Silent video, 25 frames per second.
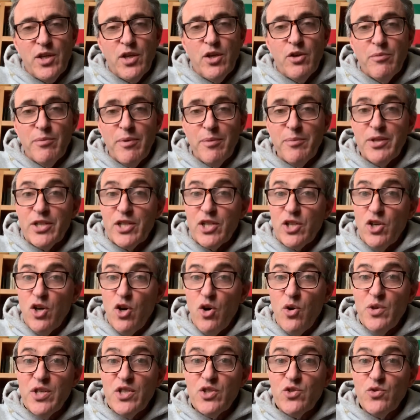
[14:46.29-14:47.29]
Remember, you can
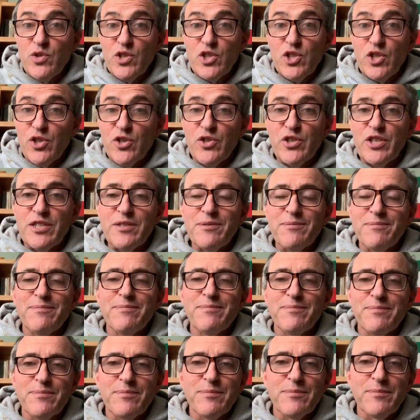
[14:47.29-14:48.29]
always return it.
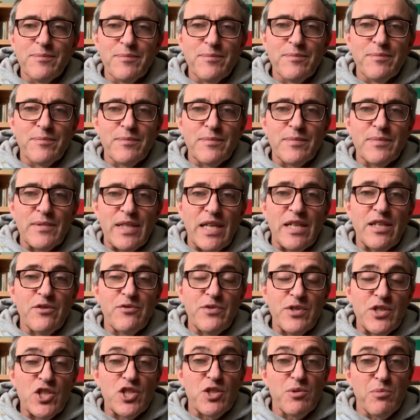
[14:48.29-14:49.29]
And if
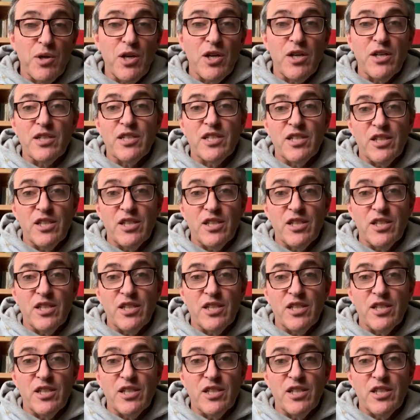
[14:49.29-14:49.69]
he's smart,